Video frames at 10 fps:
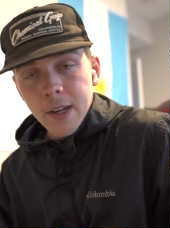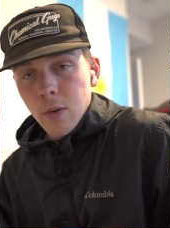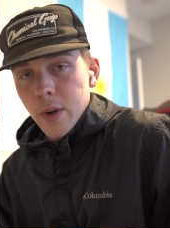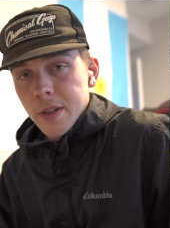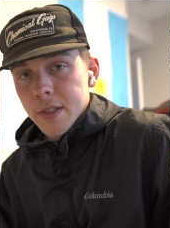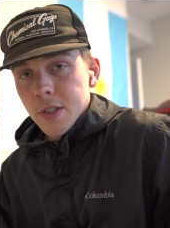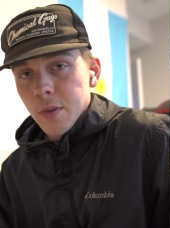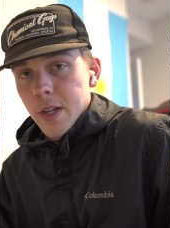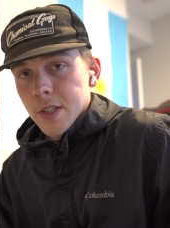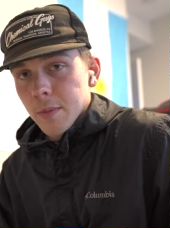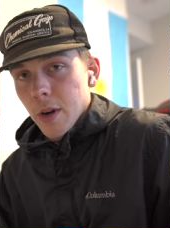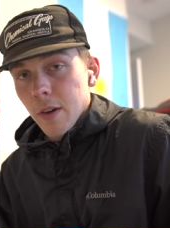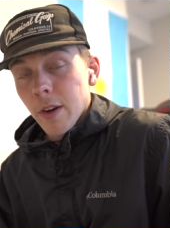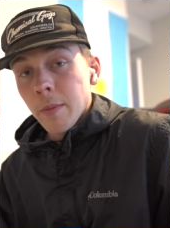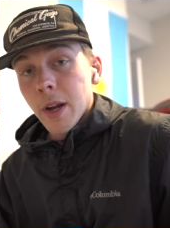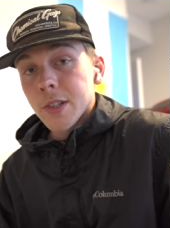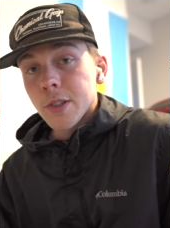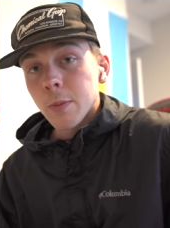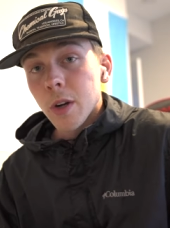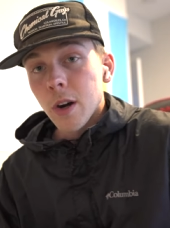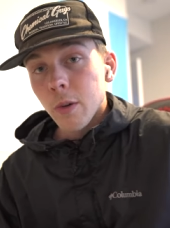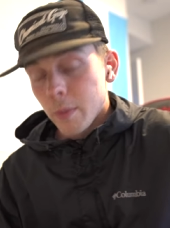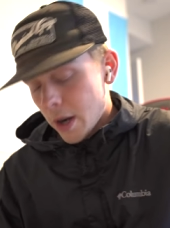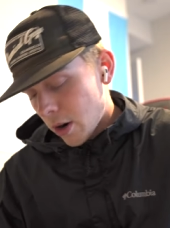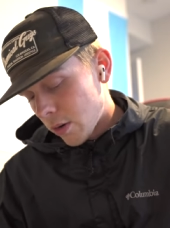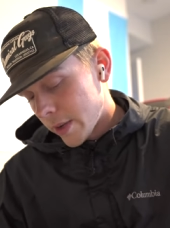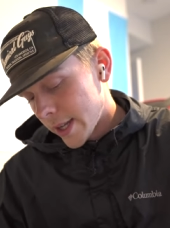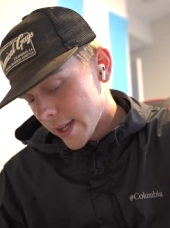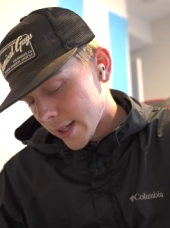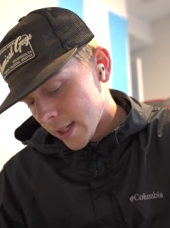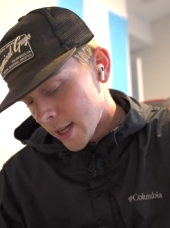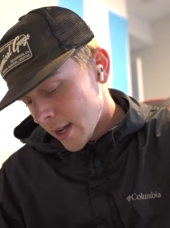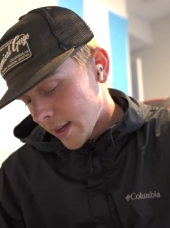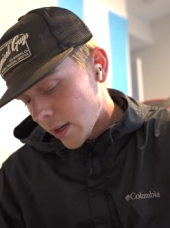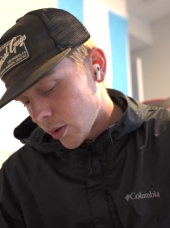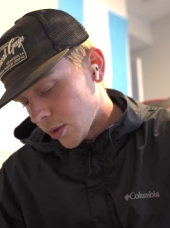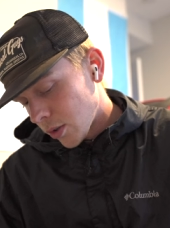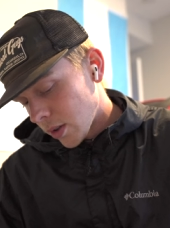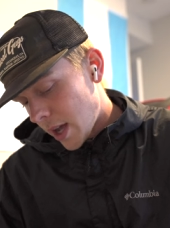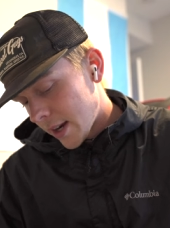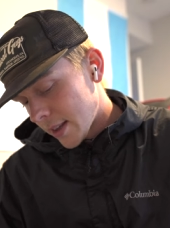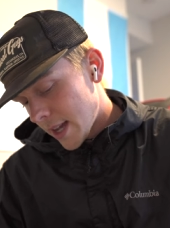in a weird situation, bro. I wrecked my dream car with my homie and going through a lot of